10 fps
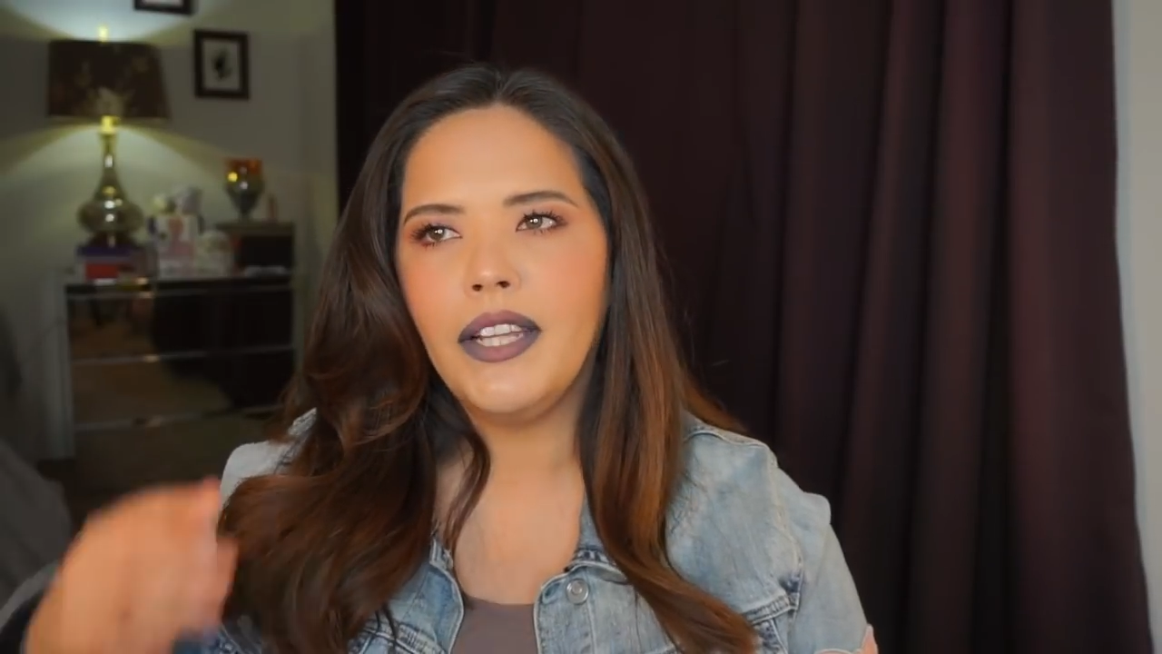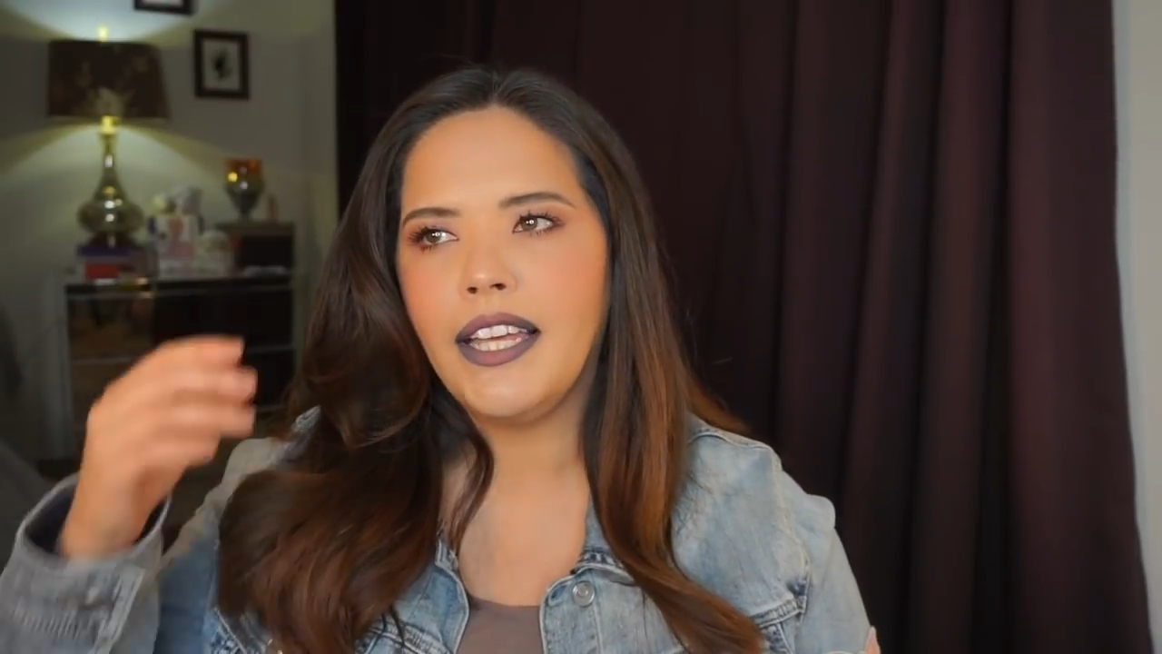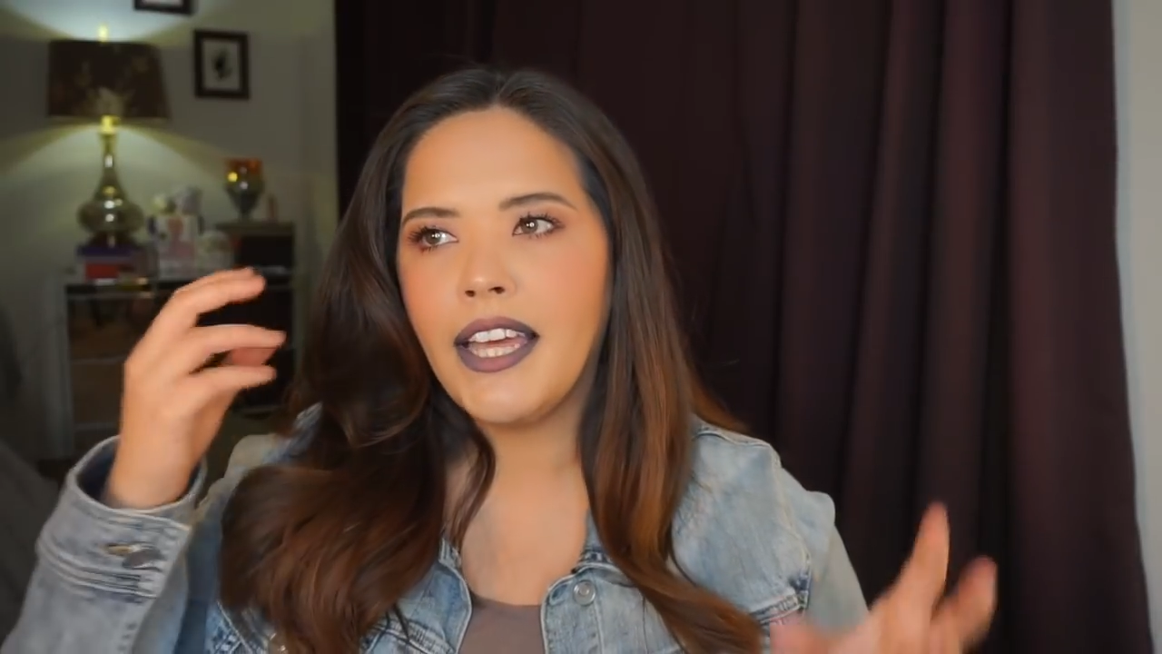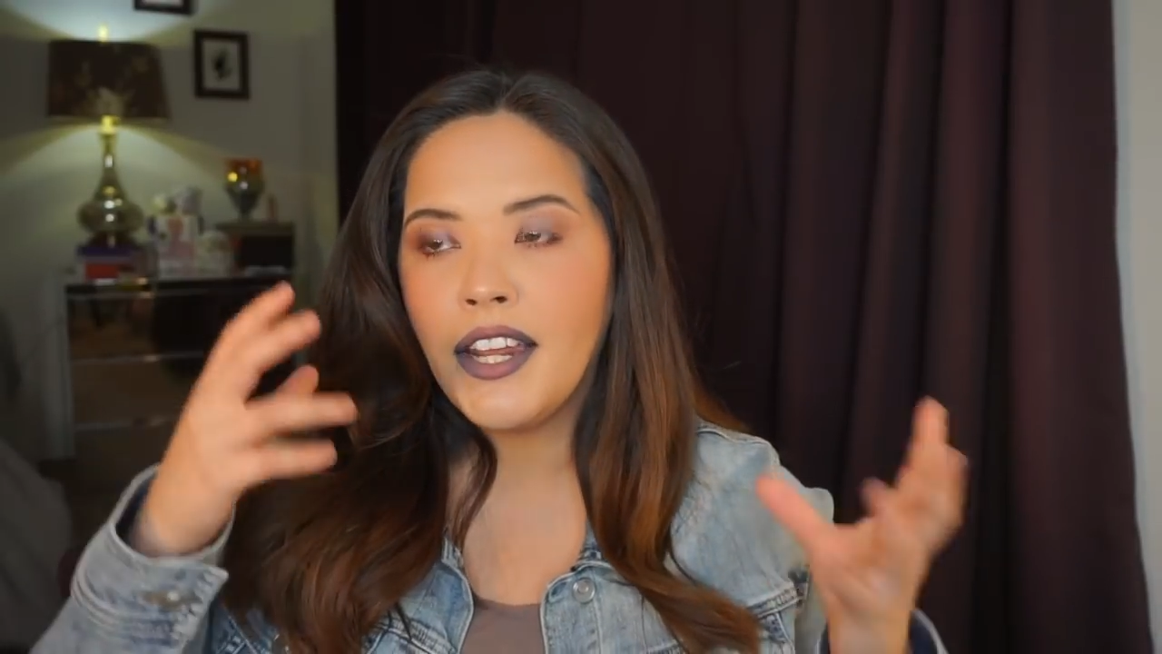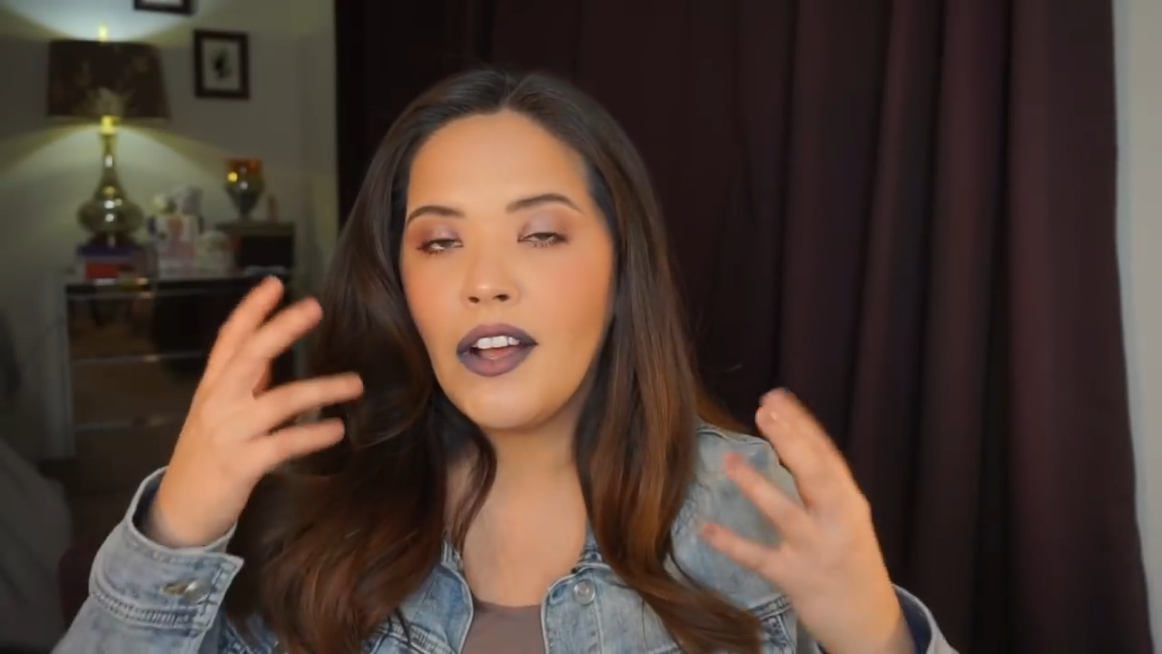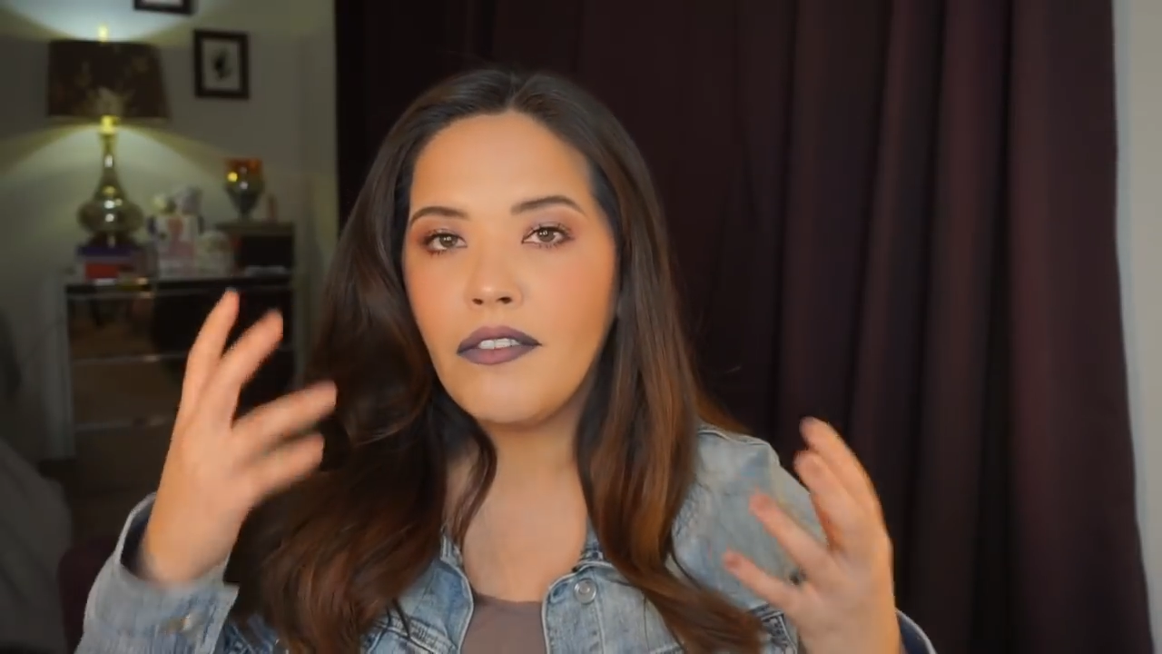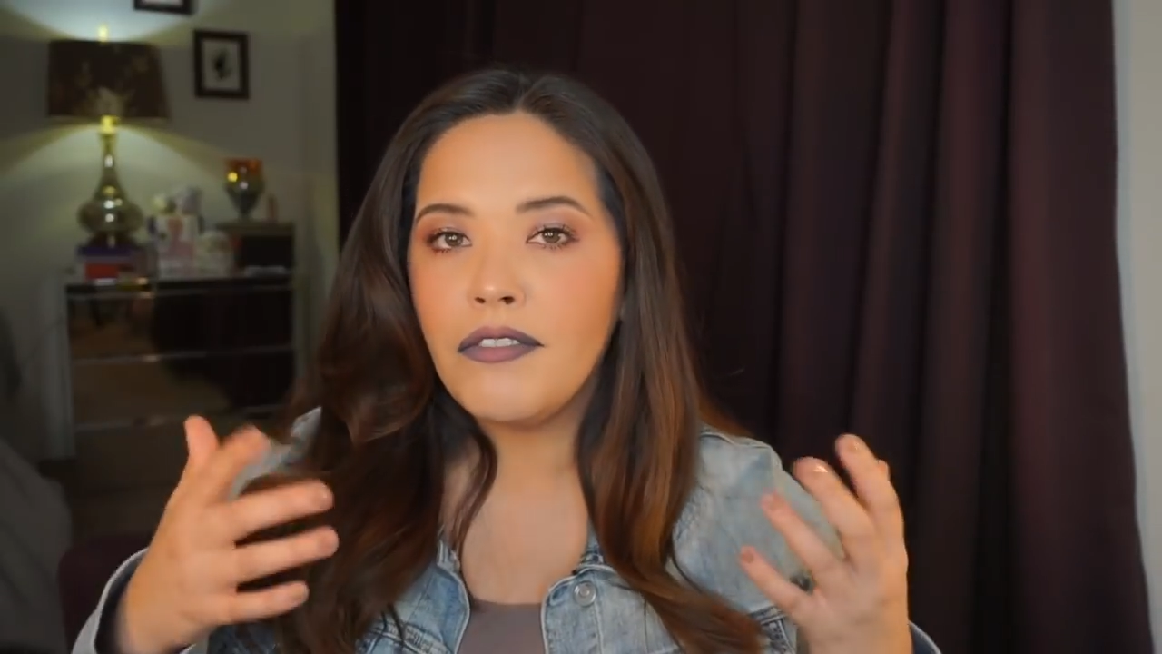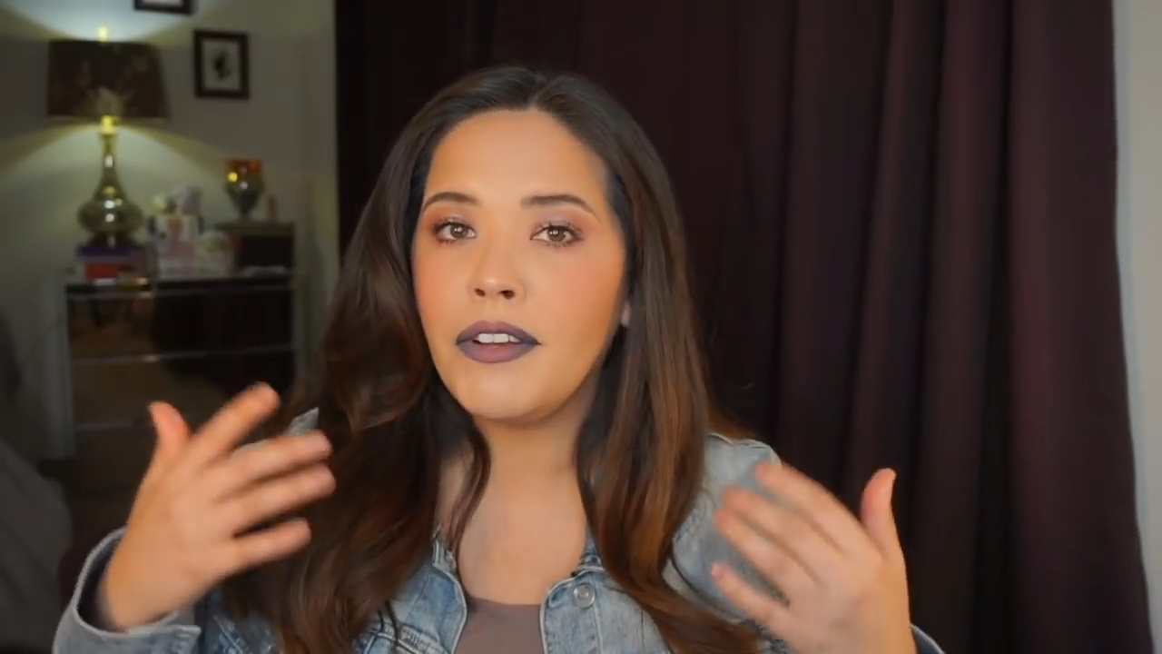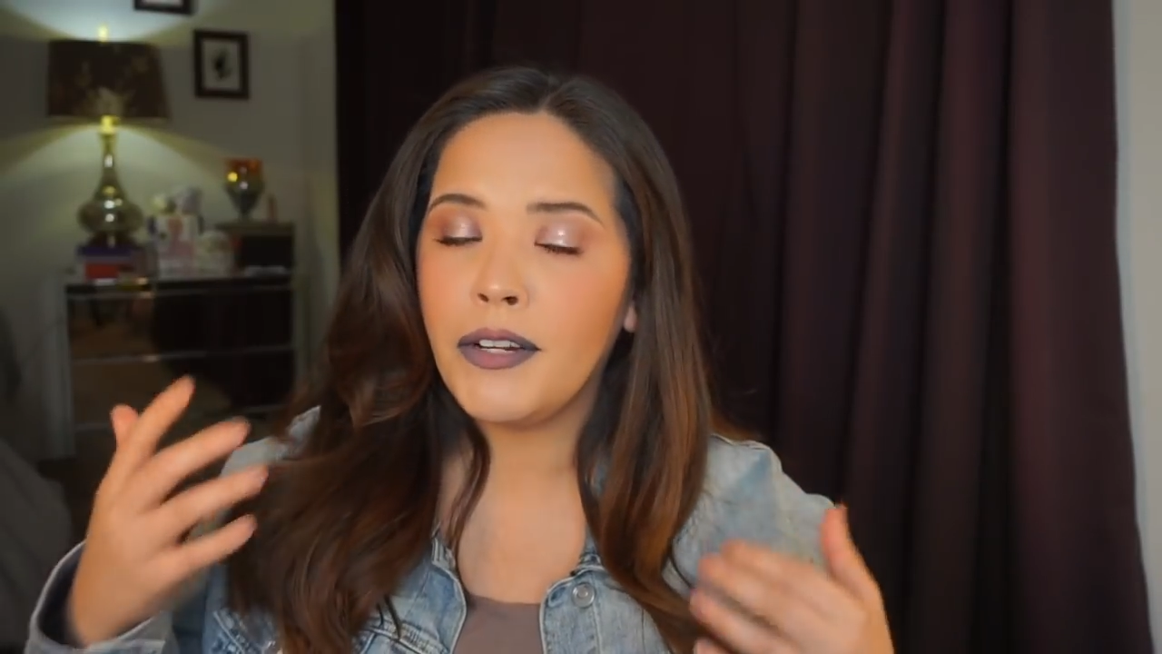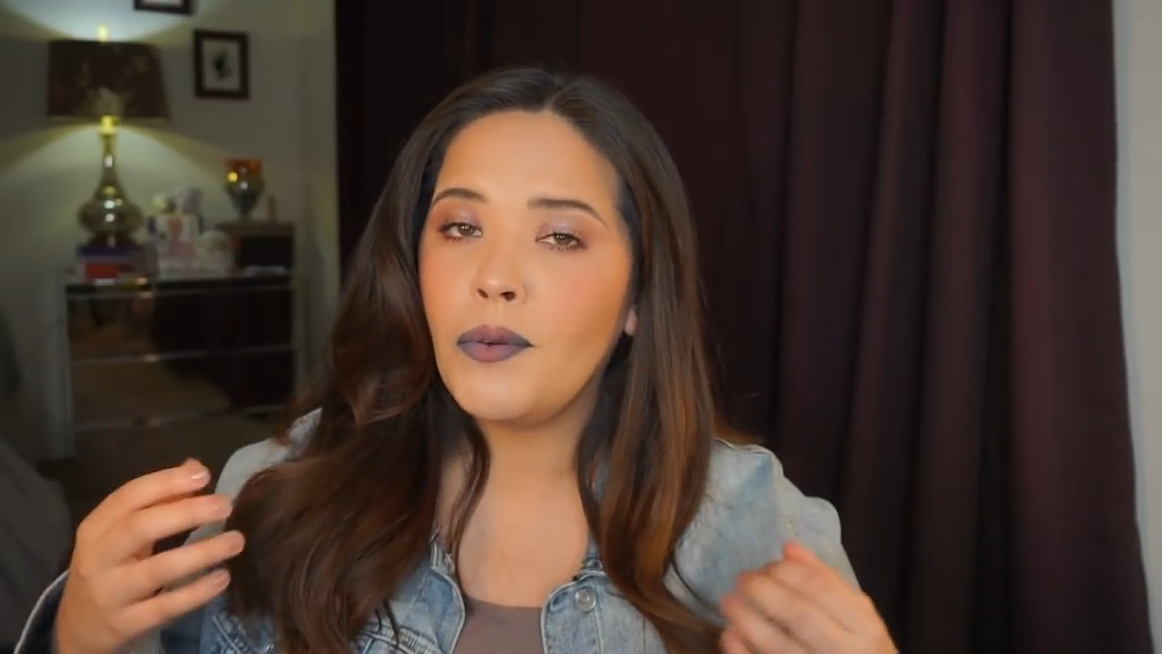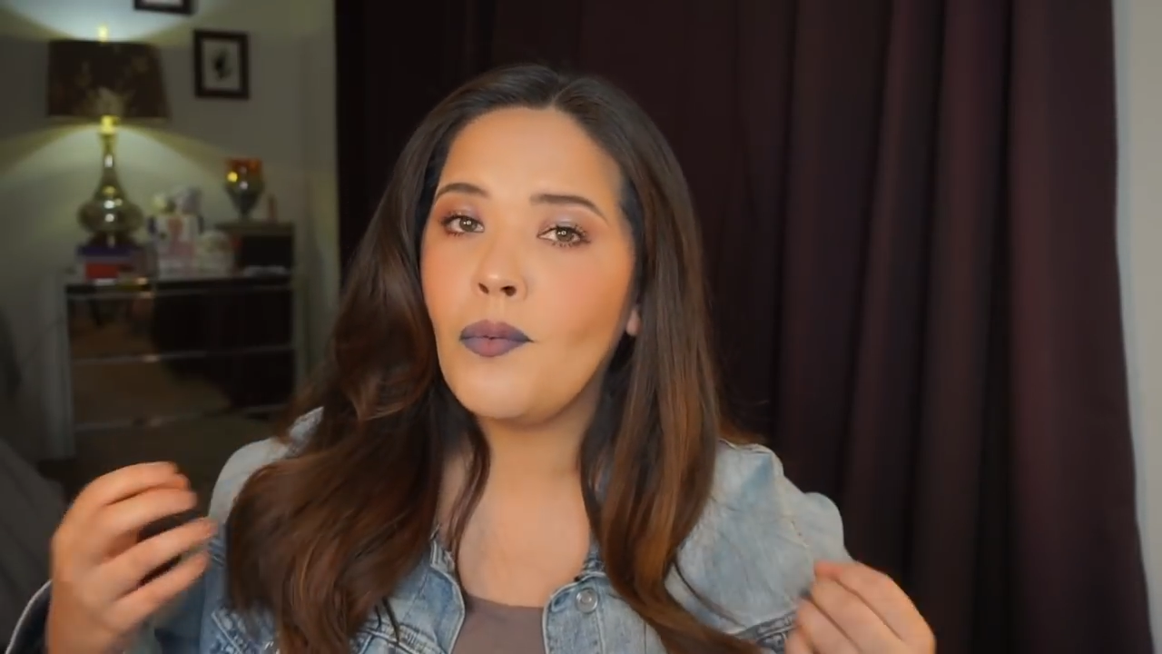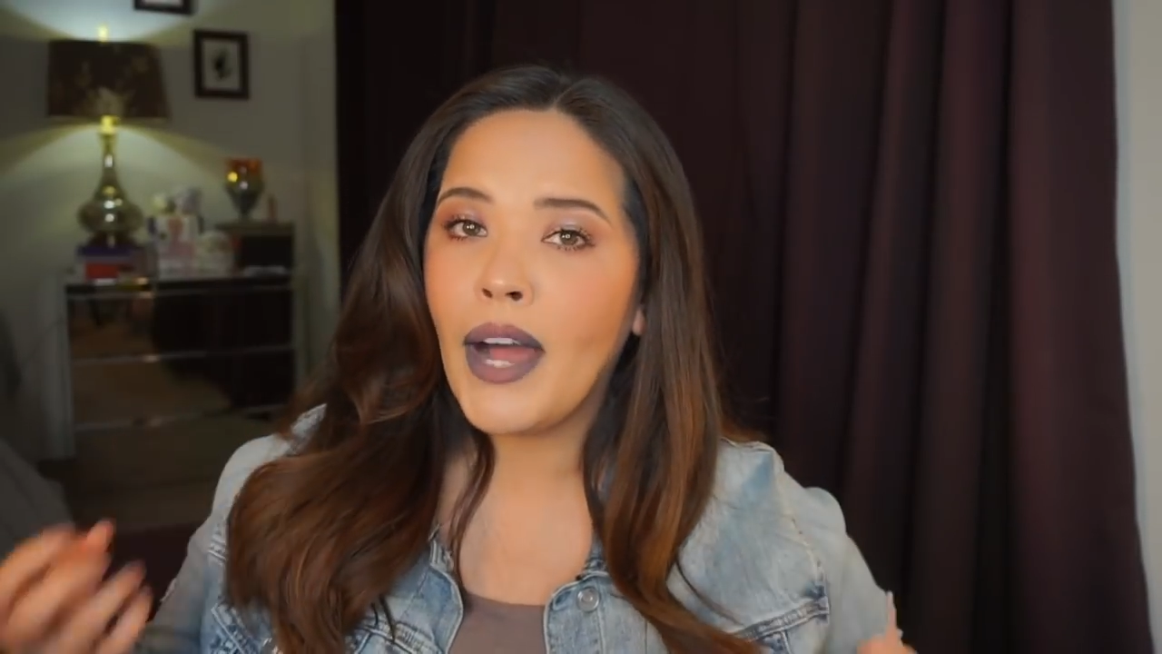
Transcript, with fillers: like getting off a very